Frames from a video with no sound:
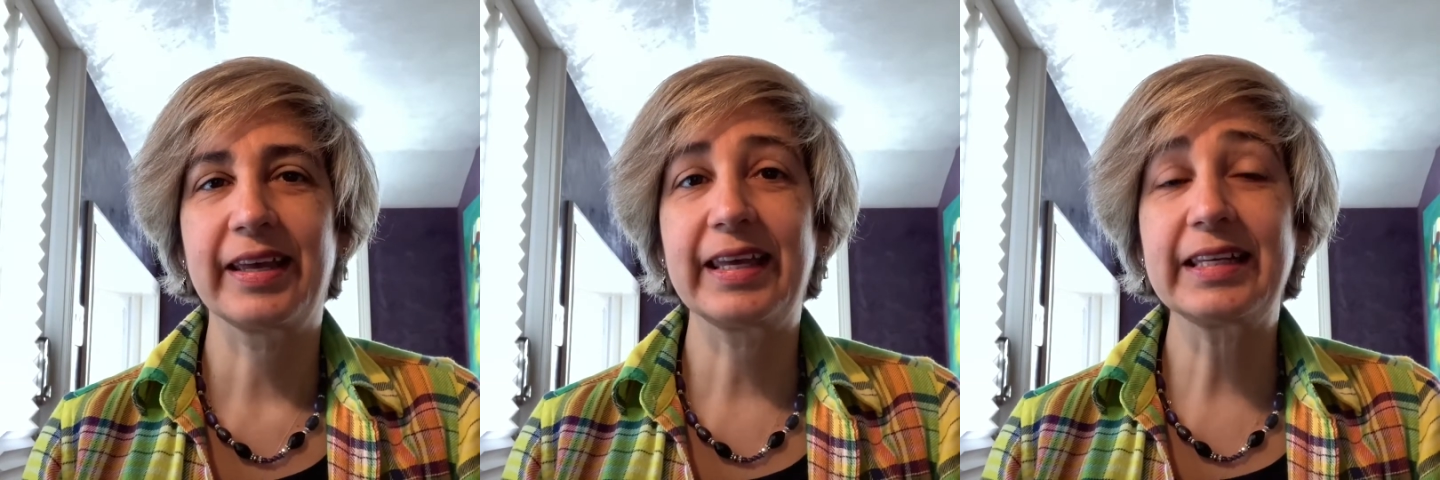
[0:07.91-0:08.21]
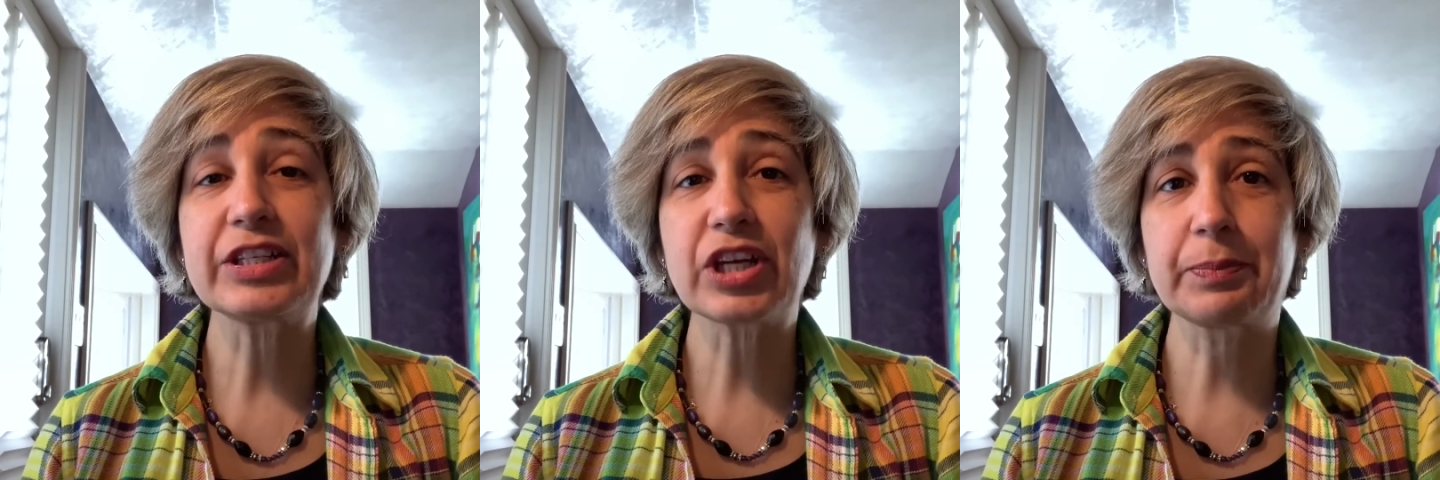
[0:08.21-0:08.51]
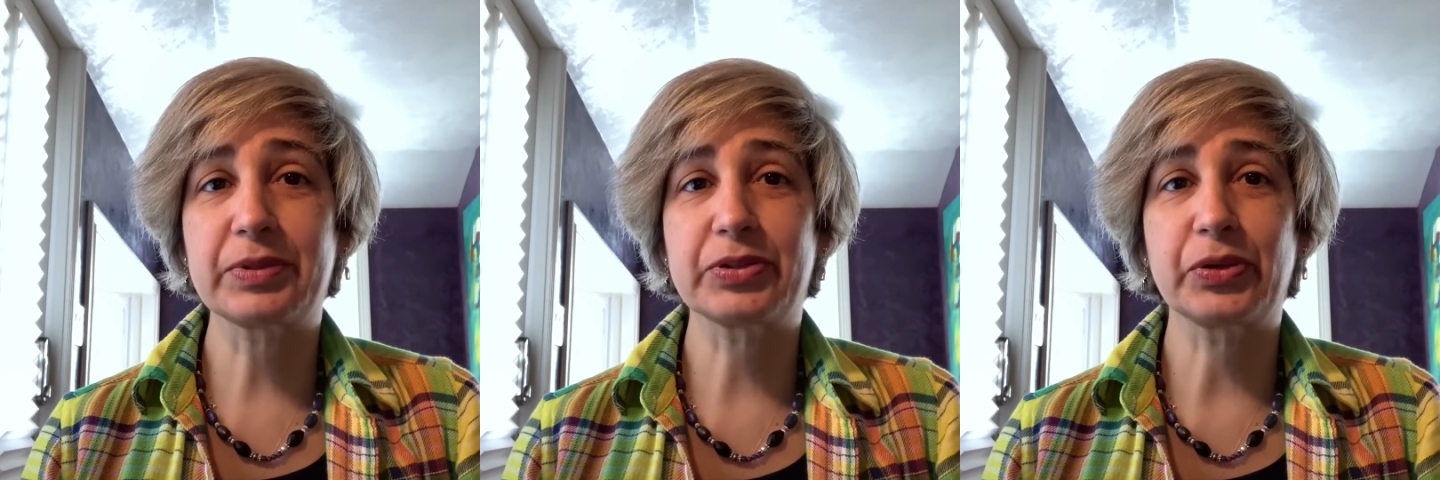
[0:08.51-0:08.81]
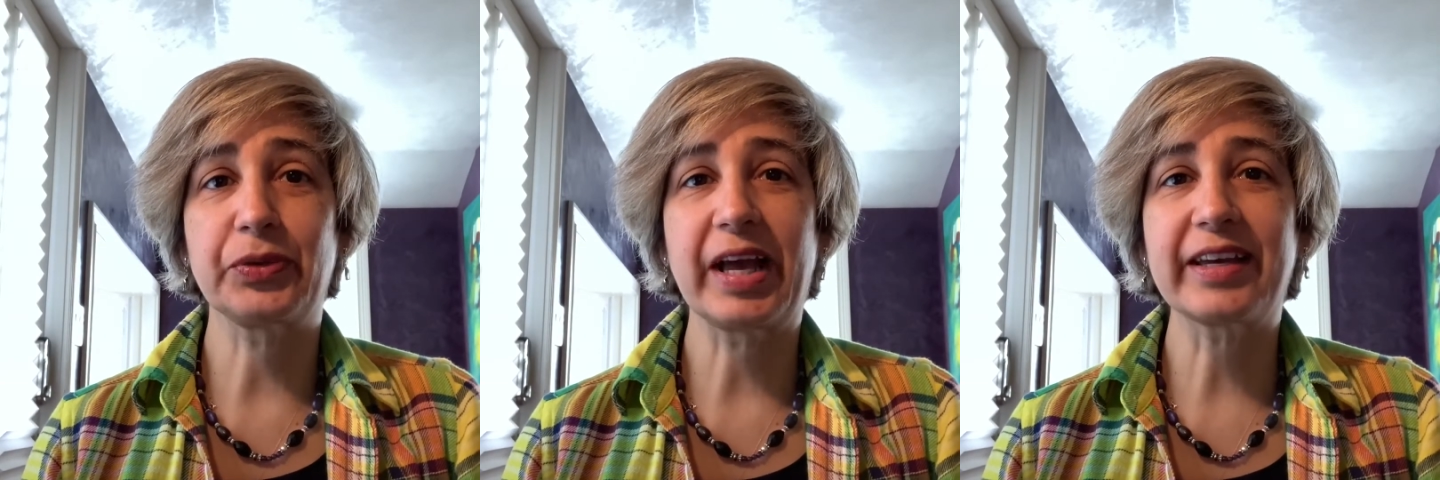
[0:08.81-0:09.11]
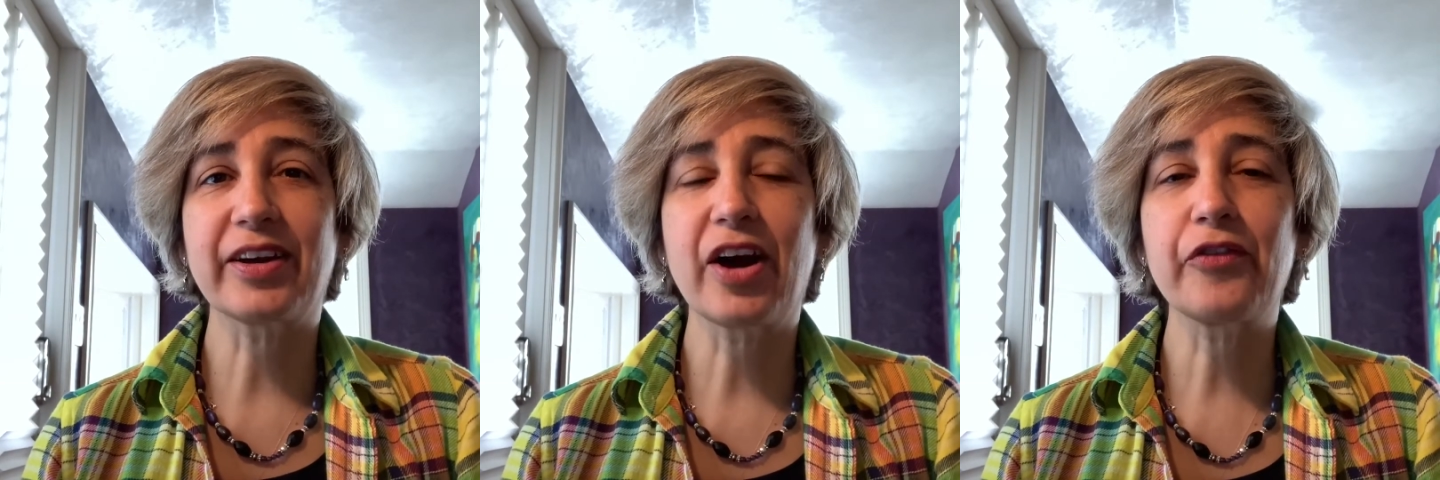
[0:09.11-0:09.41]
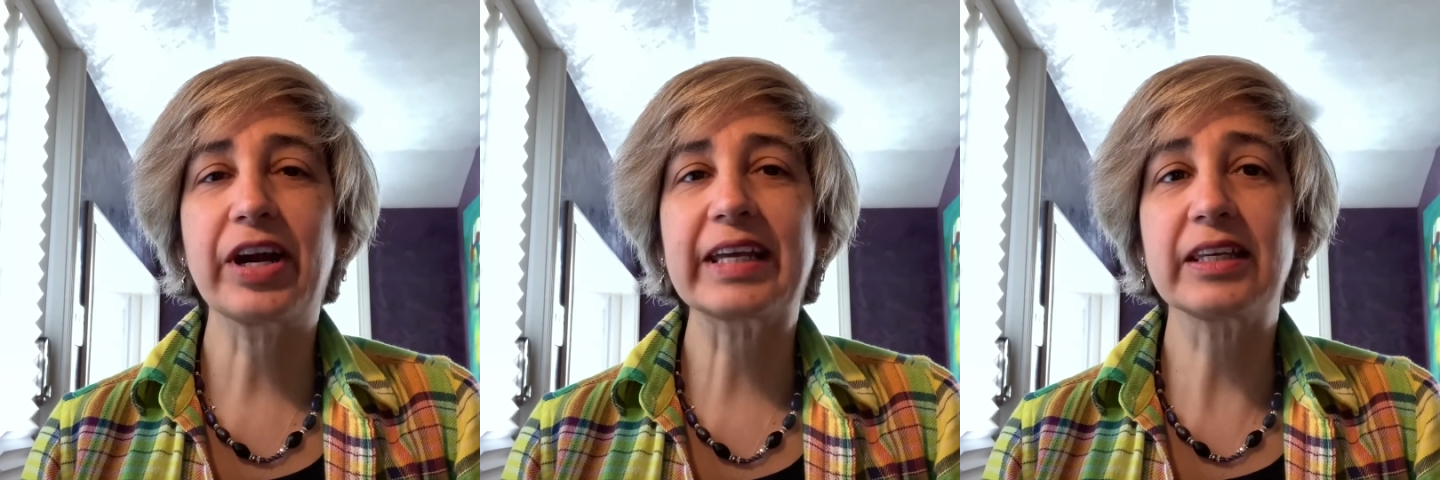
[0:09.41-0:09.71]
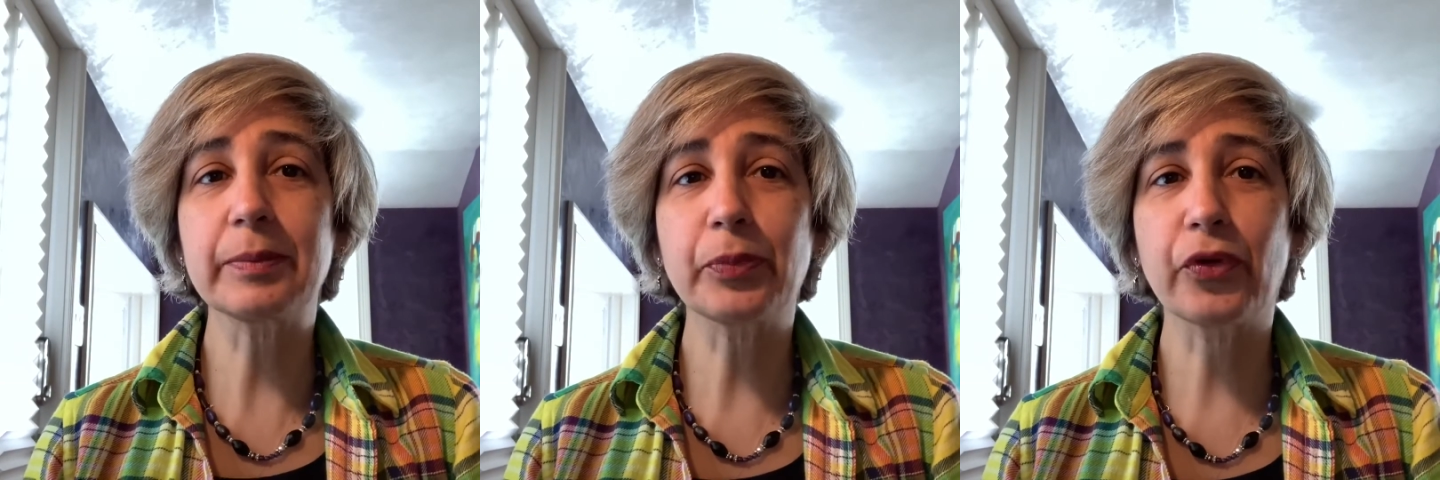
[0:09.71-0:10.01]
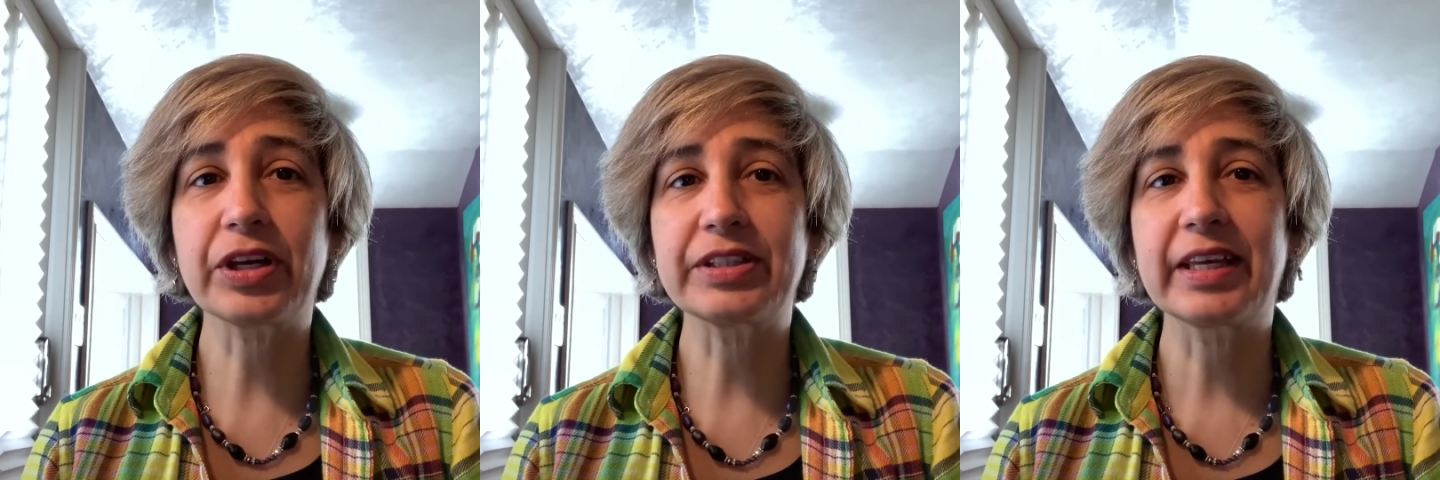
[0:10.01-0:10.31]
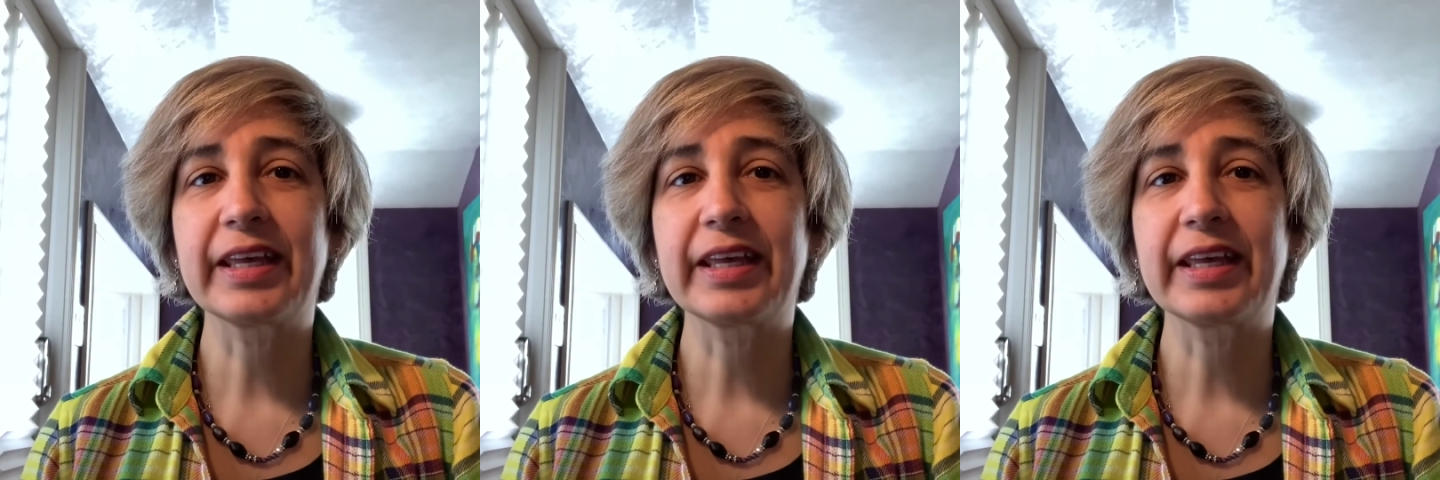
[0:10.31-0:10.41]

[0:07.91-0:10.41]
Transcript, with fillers: In each episode, I cover a key point